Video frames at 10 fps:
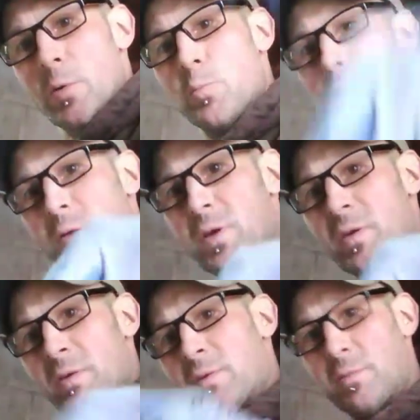put
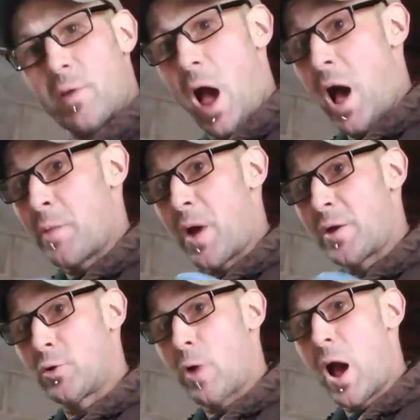this on my
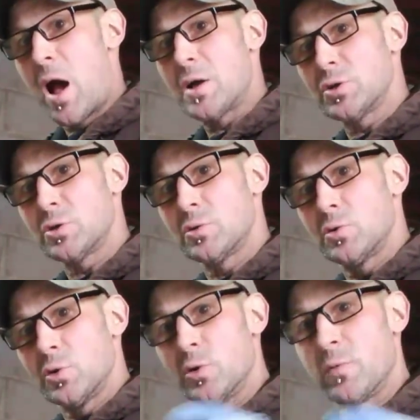garage
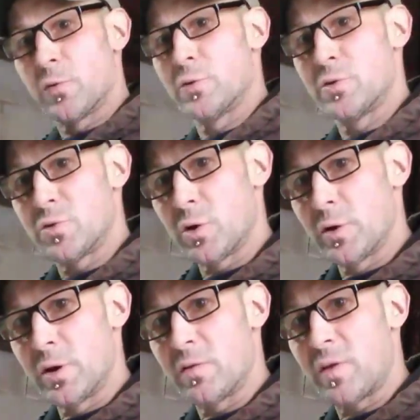for a
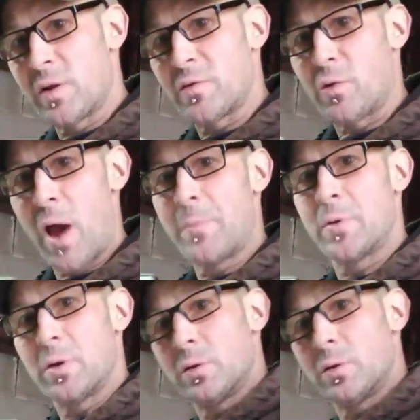deterrent instead of scrapping it,